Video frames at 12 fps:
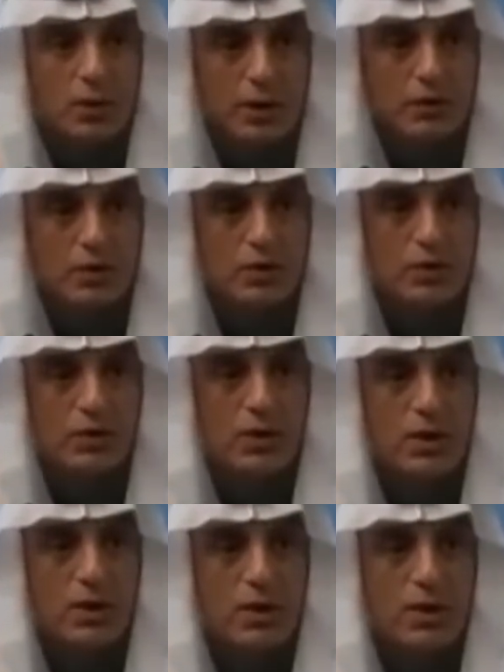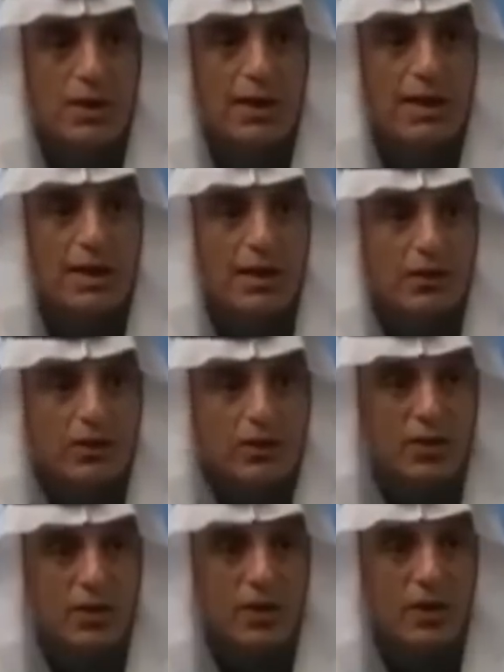regions
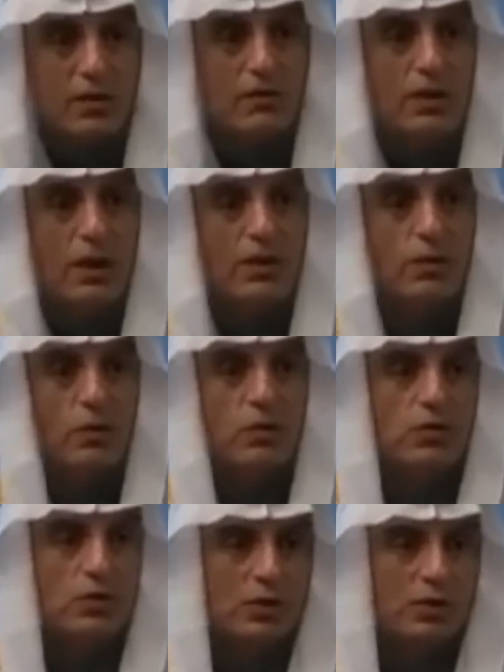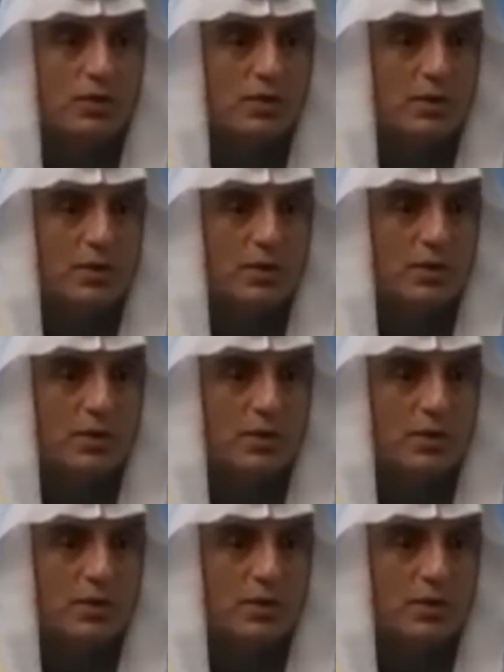clear of non Christians.